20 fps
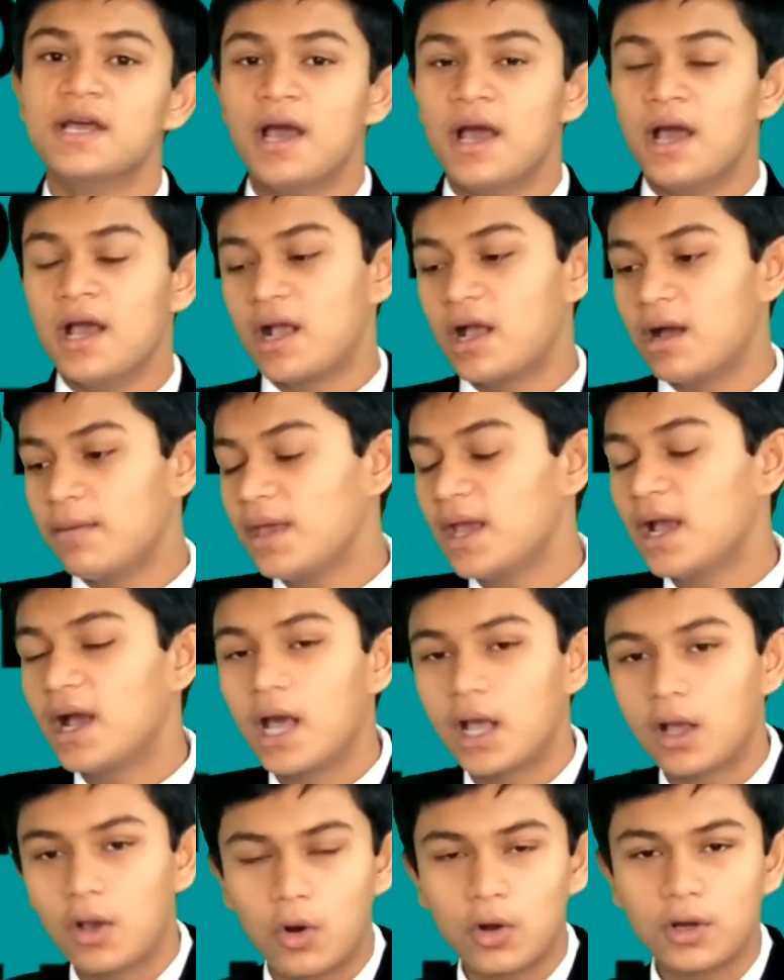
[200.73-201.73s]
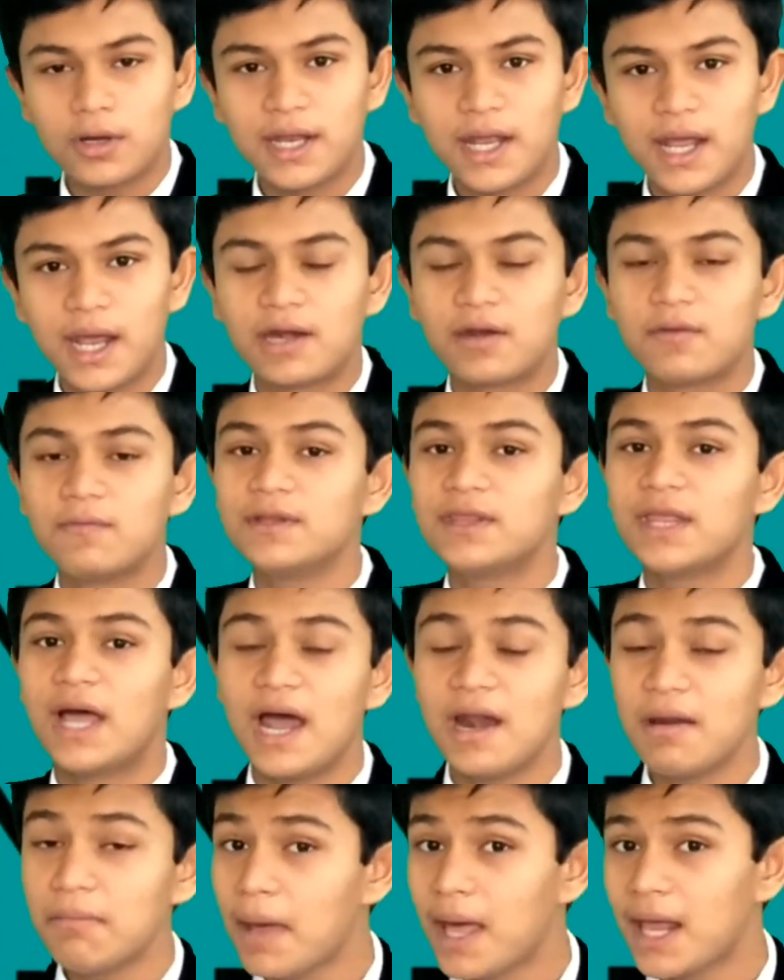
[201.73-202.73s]
coming a contact with
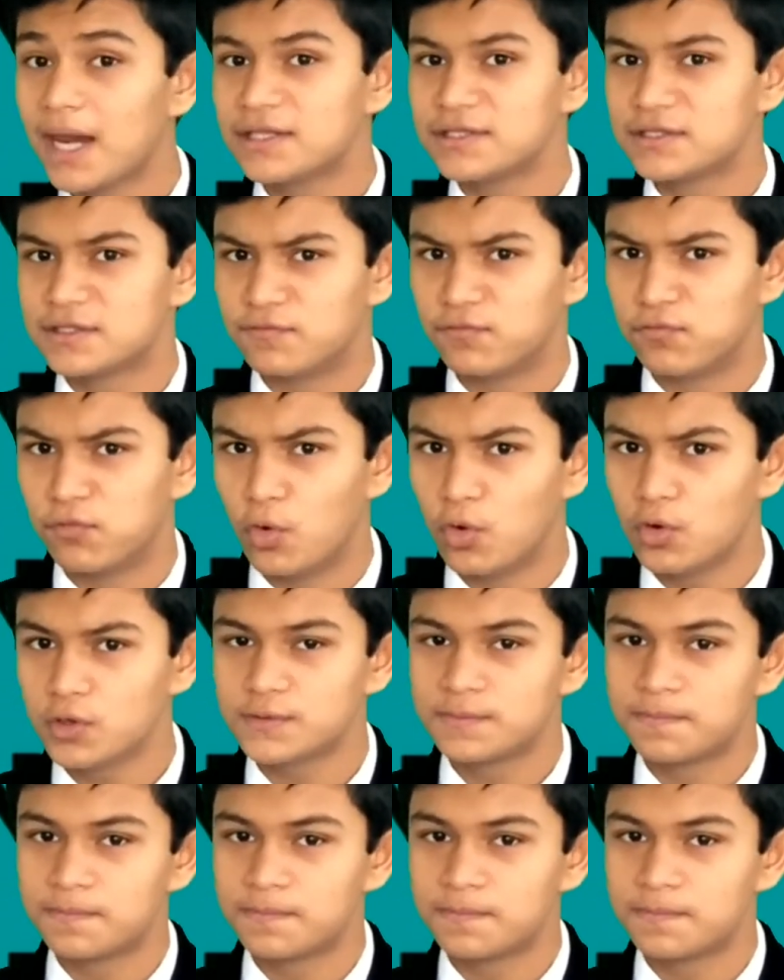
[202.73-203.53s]
unbalanced force,